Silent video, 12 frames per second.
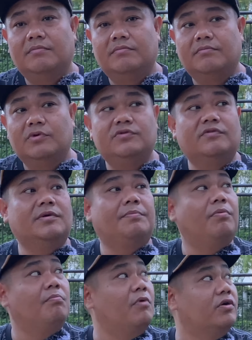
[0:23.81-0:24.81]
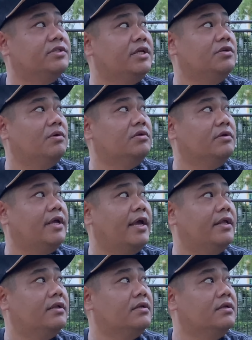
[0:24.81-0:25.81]
most of the mods that you want to
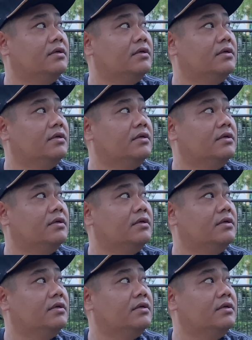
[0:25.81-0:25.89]
get